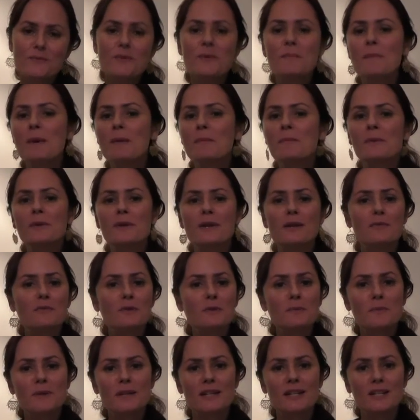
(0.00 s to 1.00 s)
Remember,
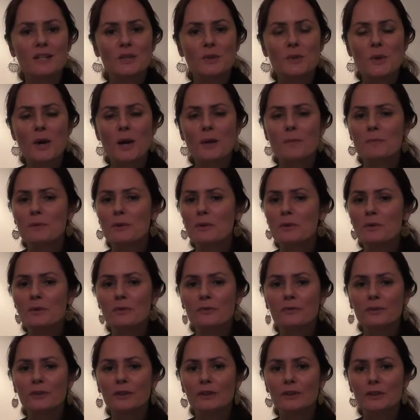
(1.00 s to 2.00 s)
everybody, you are
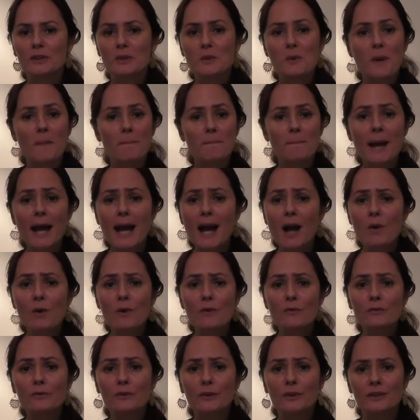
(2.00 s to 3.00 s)
beautiful, you are
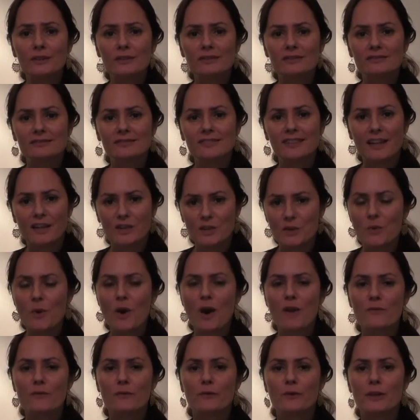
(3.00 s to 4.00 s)
powerful, and you
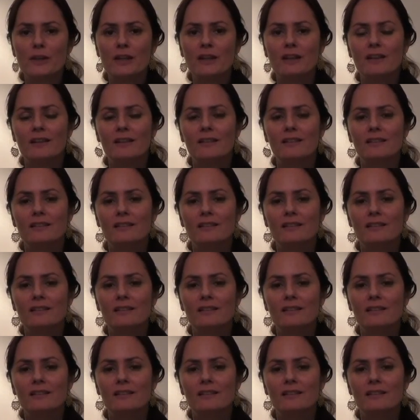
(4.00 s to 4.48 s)
are free.